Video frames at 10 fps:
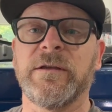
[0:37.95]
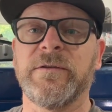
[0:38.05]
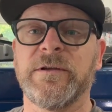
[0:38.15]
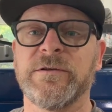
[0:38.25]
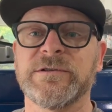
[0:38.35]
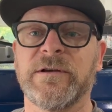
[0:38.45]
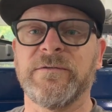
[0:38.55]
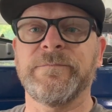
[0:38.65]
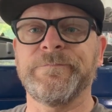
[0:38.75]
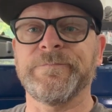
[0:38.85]
you think to
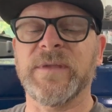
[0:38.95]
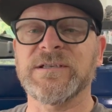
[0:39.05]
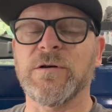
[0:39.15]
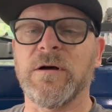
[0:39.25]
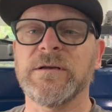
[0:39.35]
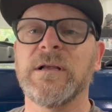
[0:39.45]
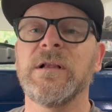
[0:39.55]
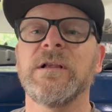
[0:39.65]
yourself, that's odd.